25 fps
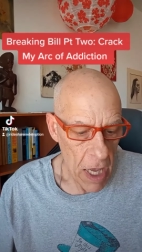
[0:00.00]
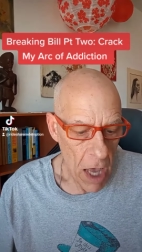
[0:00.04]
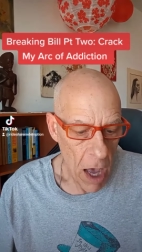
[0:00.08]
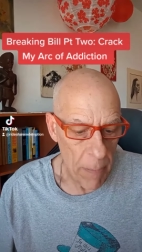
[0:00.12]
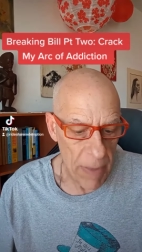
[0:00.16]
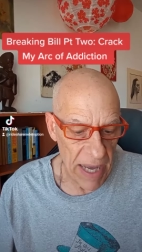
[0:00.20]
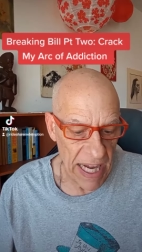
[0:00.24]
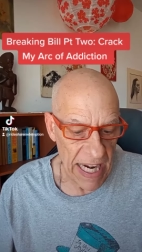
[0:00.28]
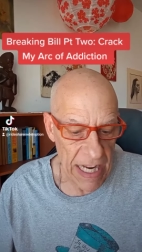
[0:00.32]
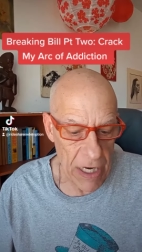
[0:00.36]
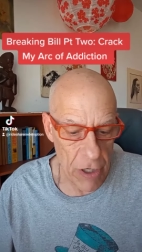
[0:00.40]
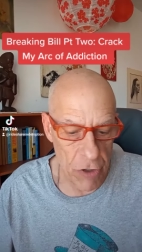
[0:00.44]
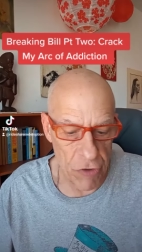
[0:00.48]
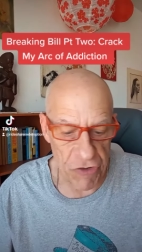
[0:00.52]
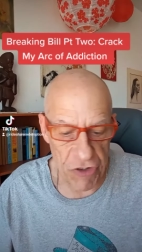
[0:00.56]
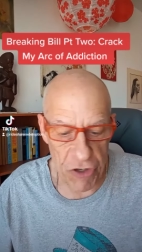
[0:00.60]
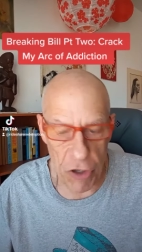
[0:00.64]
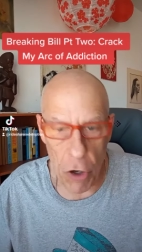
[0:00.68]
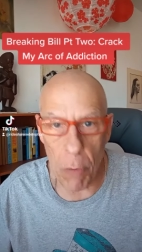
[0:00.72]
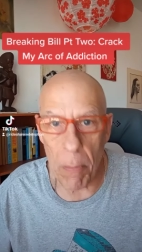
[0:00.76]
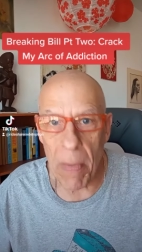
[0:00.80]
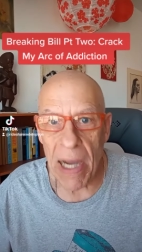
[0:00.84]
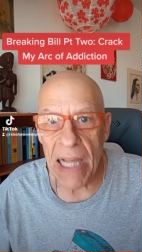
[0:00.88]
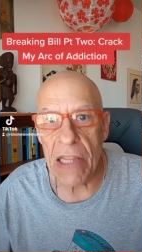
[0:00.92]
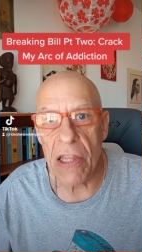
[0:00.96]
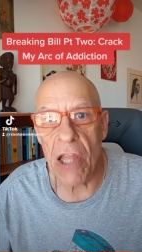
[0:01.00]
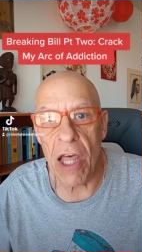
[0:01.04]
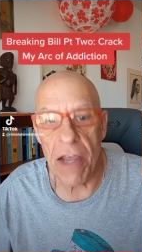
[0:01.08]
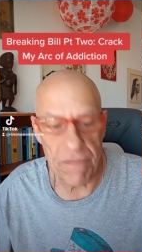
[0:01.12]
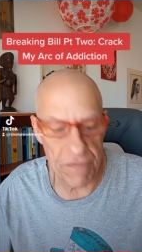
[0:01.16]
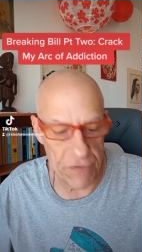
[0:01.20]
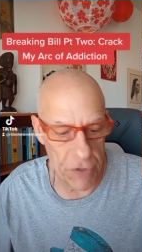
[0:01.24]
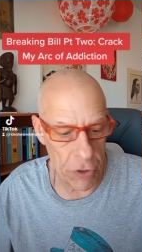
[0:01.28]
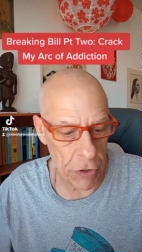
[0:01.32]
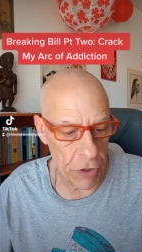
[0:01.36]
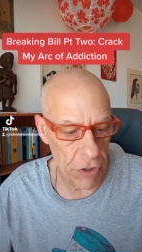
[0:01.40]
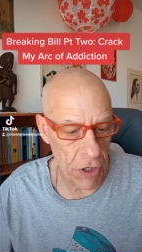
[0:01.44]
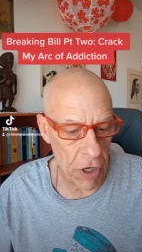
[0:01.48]
About 8 years ago, my
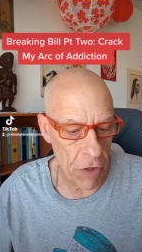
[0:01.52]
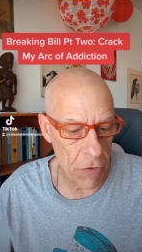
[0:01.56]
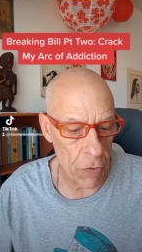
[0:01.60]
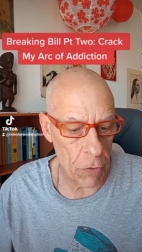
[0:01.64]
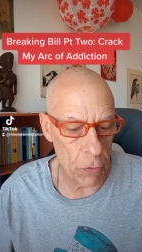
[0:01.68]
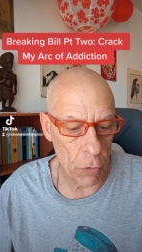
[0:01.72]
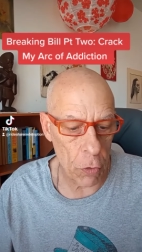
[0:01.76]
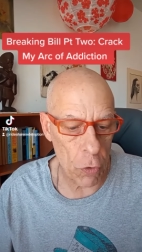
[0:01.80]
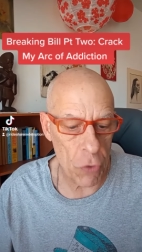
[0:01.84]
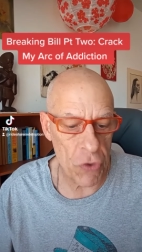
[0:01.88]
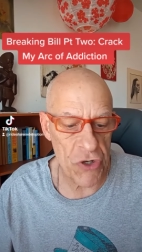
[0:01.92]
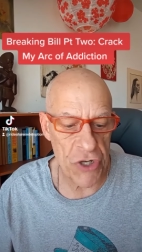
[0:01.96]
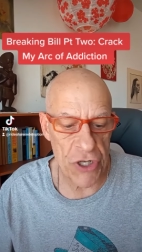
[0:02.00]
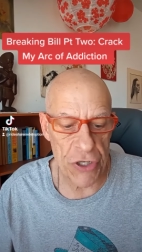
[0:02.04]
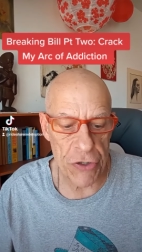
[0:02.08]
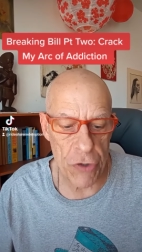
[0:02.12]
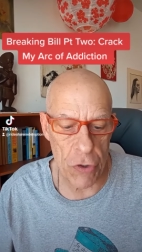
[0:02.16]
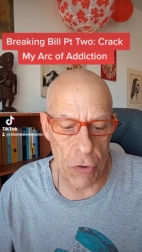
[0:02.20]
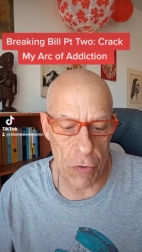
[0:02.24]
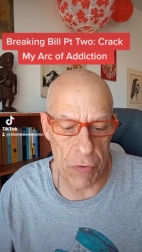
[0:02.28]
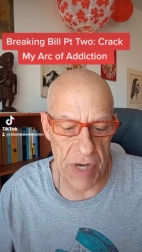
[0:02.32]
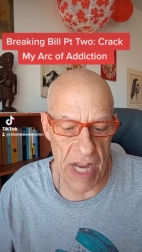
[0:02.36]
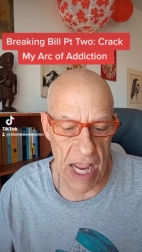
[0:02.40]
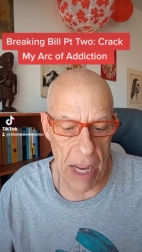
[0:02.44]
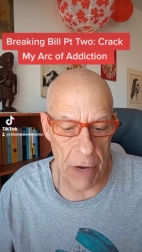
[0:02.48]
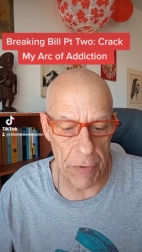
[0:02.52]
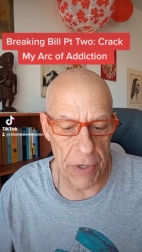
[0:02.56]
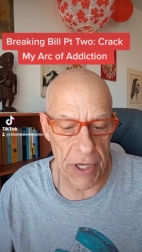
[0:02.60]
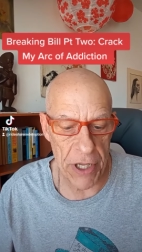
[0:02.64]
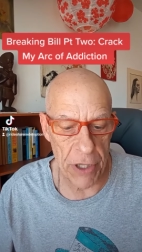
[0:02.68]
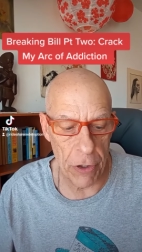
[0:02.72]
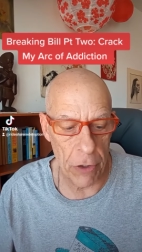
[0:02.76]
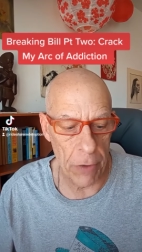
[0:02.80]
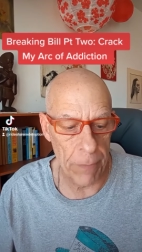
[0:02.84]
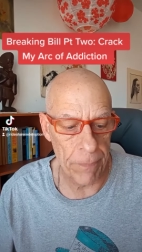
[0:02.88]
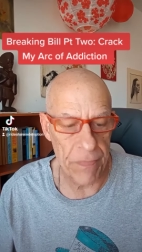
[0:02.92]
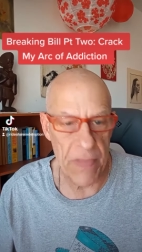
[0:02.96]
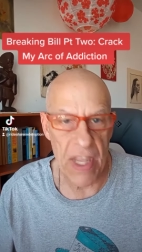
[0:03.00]
life took another lurching turn
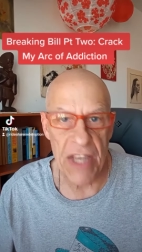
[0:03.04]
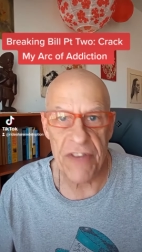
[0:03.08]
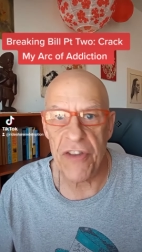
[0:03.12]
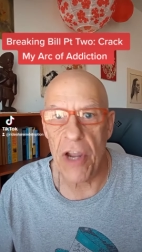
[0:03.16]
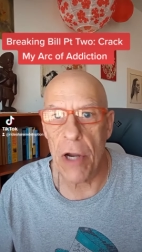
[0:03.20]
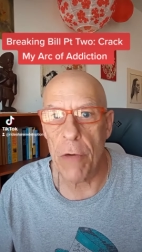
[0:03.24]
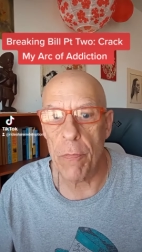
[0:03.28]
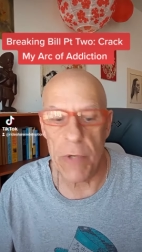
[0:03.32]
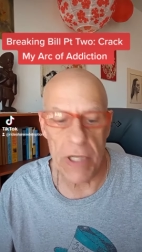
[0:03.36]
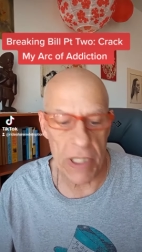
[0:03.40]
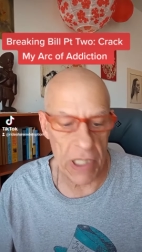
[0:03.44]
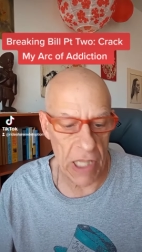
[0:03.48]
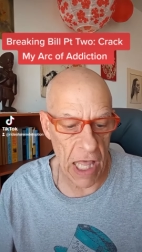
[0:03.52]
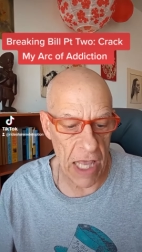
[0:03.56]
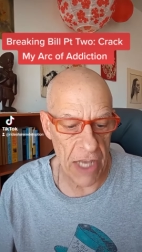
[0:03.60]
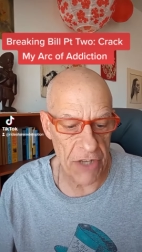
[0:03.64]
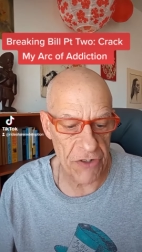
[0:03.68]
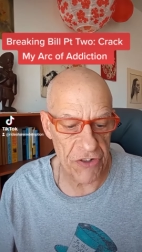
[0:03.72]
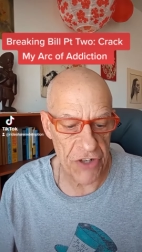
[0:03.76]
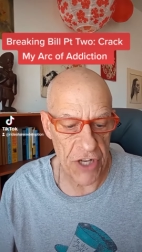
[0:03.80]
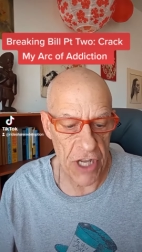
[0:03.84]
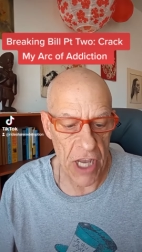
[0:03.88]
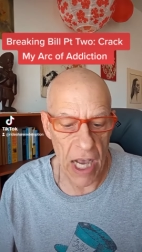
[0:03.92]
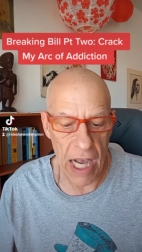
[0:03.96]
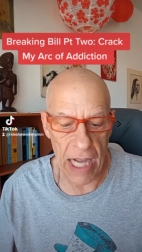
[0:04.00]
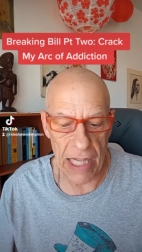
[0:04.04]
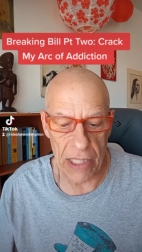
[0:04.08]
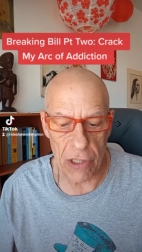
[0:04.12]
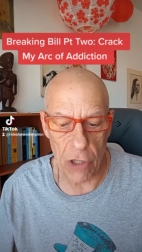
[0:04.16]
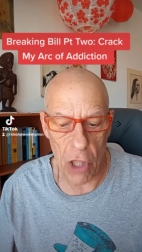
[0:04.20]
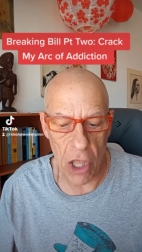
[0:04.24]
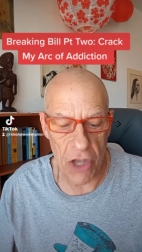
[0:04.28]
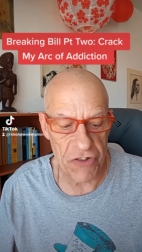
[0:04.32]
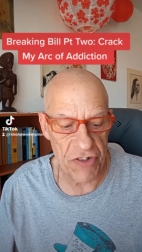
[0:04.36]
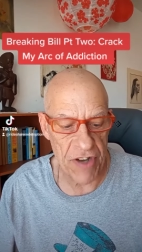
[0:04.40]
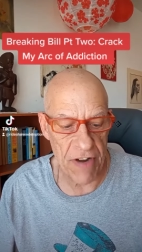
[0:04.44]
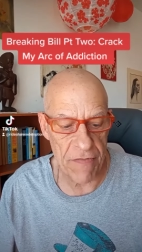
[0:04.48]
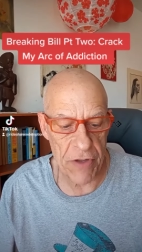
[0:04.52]
downhill as I realized I'd
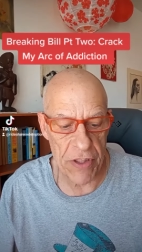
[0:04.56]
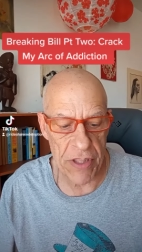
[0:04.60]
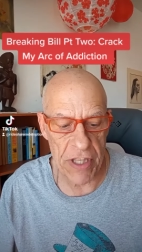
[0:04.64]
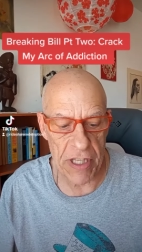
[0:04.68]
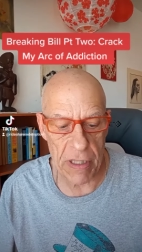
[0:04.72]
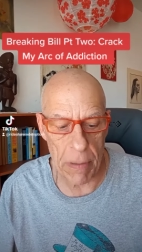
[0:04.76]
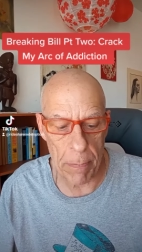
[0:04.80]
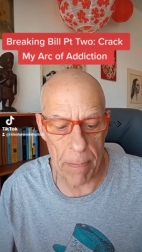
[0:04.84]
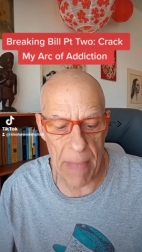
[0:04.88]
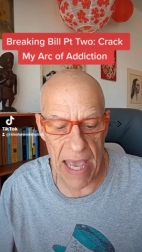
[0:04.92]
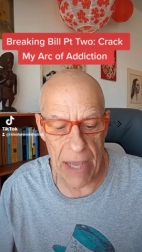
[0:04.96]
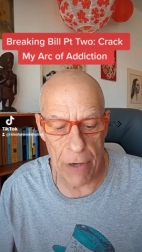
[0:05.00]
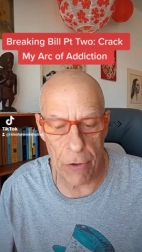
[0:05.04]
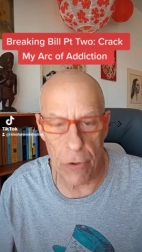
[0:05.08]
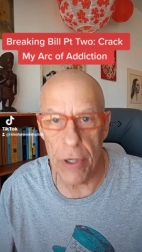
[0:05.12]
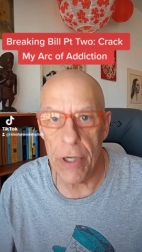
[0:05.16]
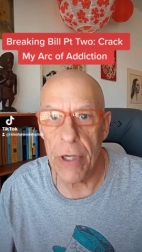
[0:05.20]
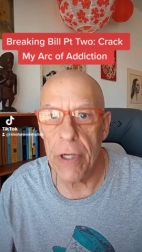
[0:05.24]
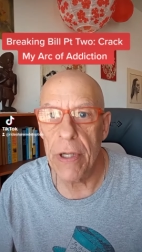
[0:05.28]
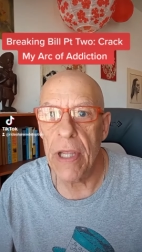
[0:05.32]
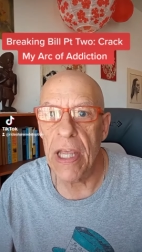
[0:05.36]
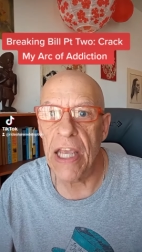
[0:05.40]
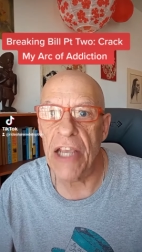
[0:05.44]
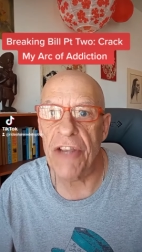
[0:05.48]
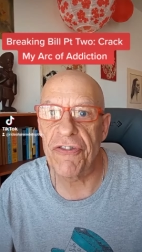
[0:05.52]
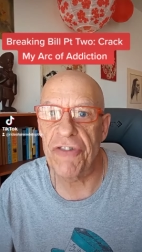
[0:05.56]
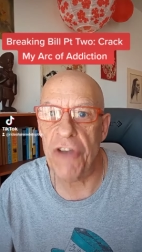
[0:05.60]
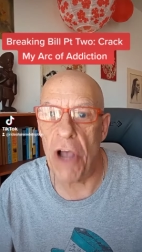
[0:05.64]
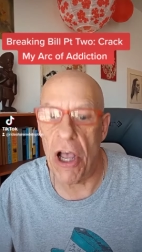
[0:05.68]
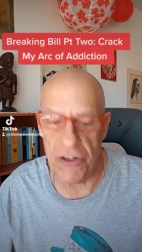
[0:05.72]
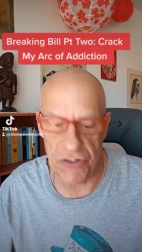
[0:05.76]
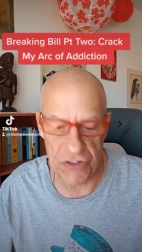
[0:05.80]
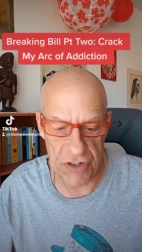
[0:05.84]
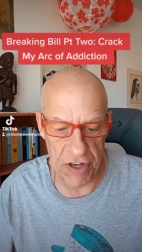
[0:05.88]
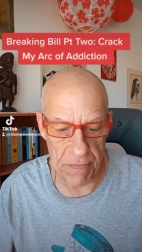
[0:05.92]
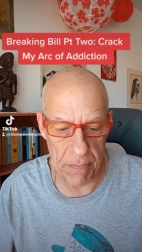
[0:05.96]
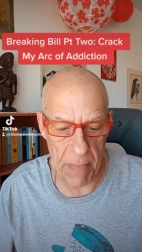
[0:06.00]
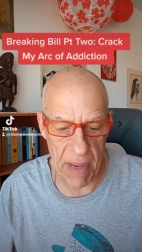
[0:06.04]
lost everything that mattered,
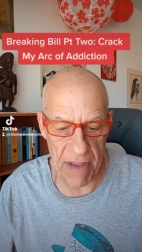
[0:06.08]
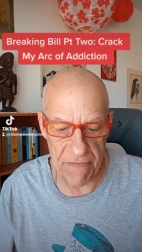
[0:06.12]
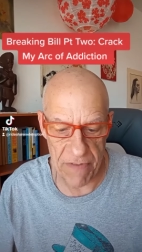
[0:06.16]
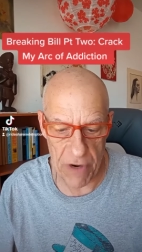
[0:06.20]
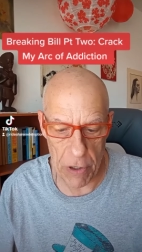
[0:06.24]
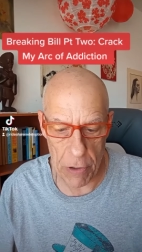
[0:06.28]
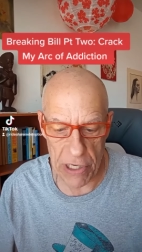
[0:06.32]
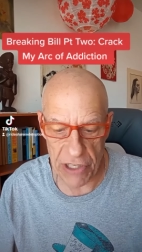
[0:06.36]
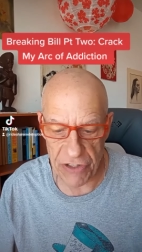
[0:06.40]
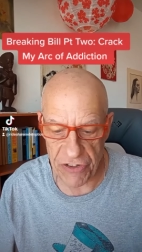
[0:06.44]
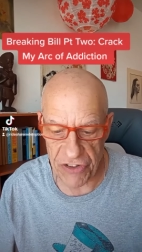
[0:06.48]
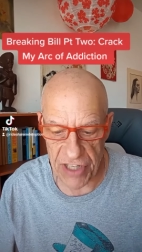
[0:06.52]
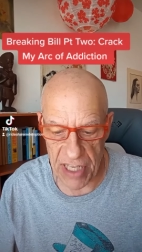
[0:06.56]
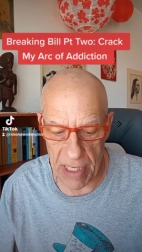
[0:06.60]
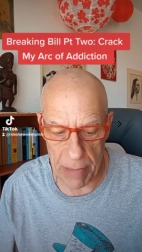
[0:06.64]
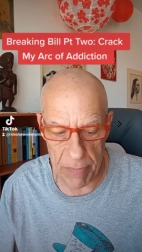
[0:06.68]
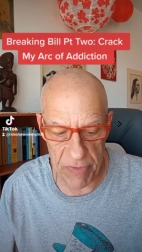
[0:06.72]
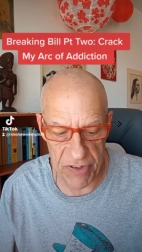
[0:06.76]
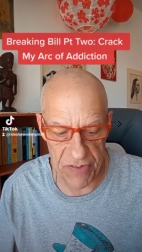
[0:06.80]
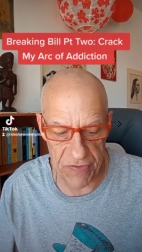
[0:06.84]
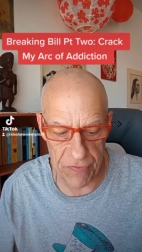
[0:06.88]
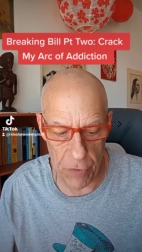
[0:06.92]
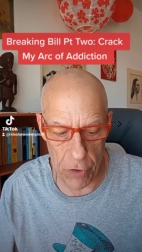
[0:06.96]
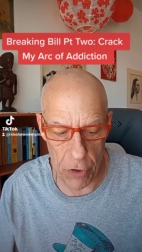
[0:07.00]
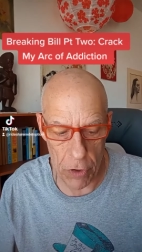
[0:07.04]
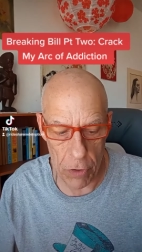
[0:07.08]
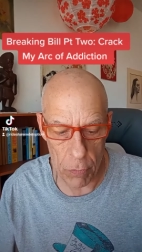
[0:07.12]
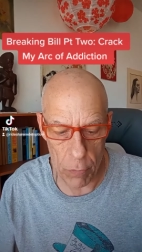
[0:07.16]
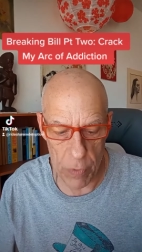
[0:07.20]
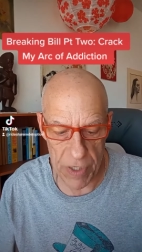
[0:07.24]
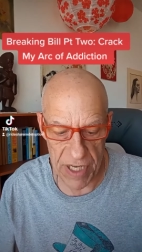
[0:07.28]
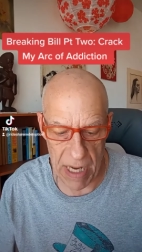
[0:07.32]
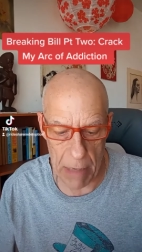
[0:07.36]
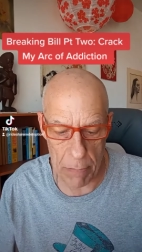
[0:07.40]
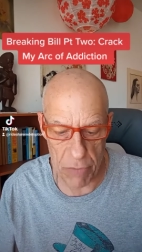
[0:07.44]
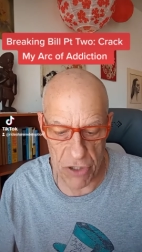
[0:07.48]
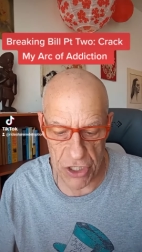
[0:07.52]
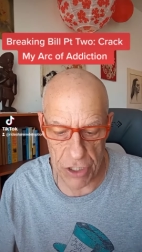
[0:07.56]
exhausted my various schemes for
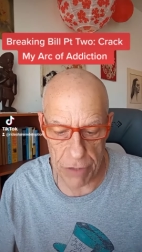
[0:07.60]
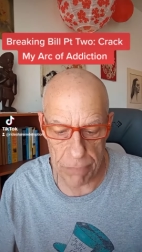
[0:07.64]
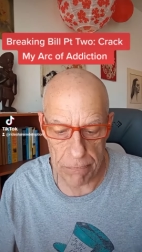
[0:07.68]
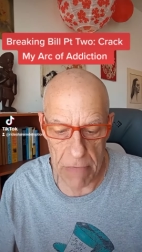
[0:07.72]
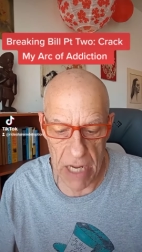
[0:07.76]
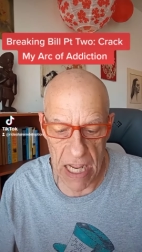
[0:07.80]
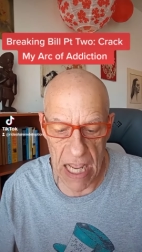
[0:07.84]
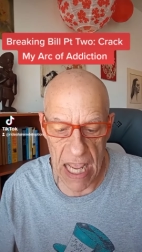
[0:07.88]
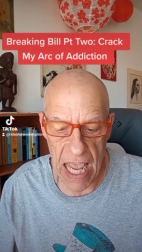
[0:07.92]
redemption,